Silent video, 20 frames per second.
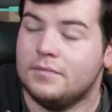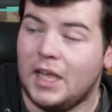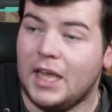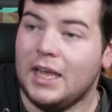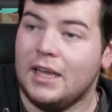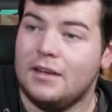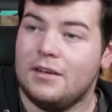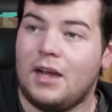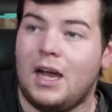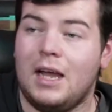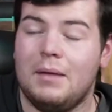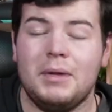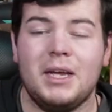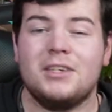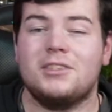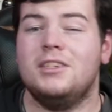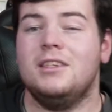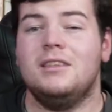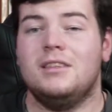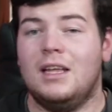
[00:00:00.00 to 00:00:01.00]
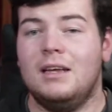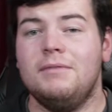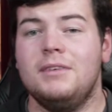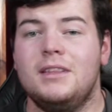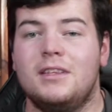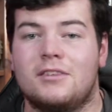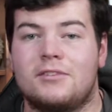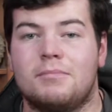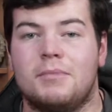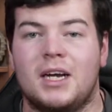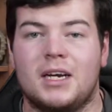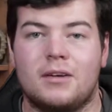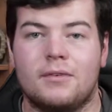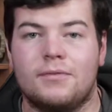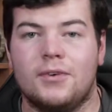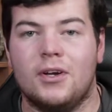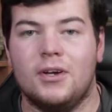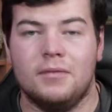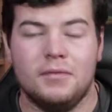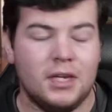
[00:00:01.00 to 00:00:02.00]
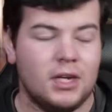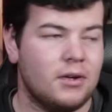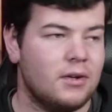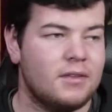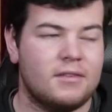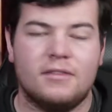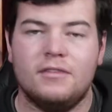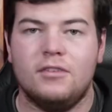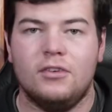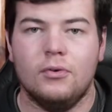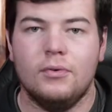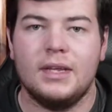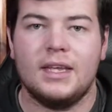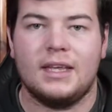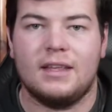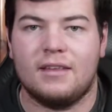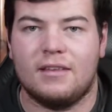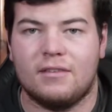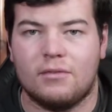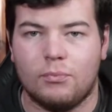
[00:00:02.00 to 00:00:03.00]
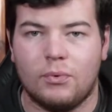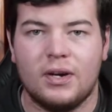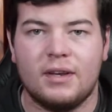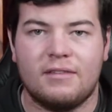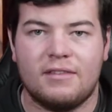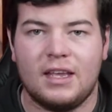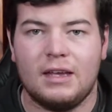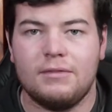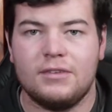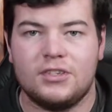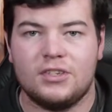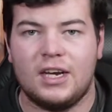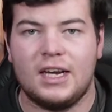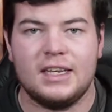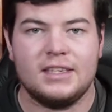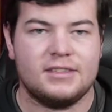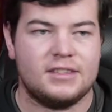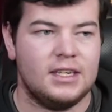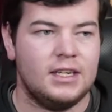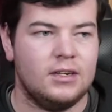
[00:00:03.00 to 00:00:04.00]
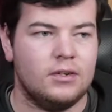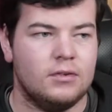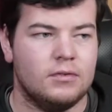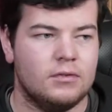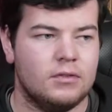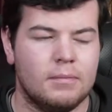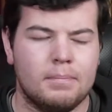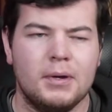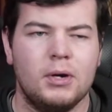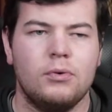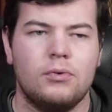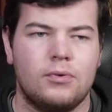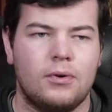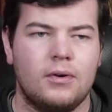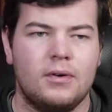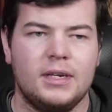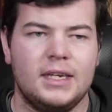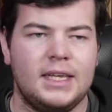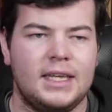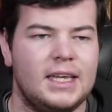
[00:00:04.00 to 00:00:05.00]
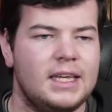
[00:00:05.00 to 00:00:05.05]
And I'm actually loving this microphone, you know, it's doing as what it's advertised and the build quality